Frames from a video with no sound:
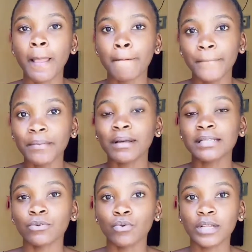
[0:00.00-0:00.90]
members
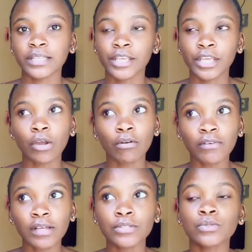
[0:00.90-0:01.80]
and who are taking care of
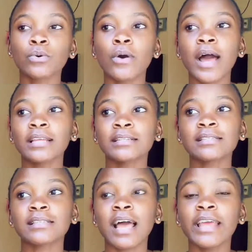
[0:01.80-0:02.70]
us so i
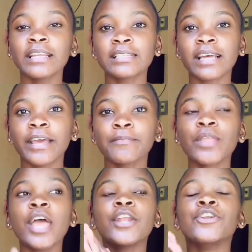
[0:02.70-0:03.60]
anytime
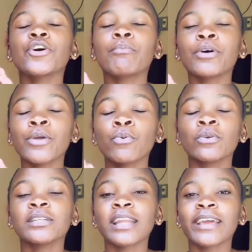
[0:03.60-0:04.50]
nobody
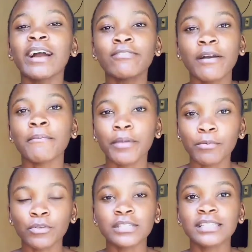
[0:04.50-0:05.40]
would like affirm me
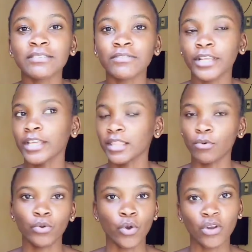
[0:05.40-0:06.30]
positively they
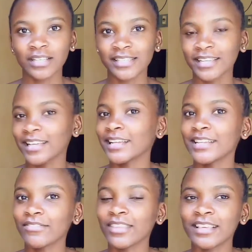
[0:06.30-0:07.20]
would always say
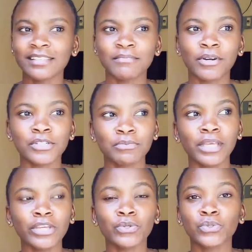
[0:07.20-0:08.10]
negative things about
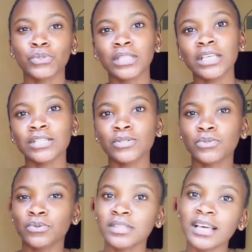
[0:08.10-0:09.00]
me you do this you
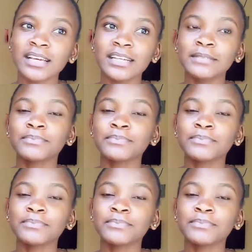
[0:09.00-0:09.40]
do that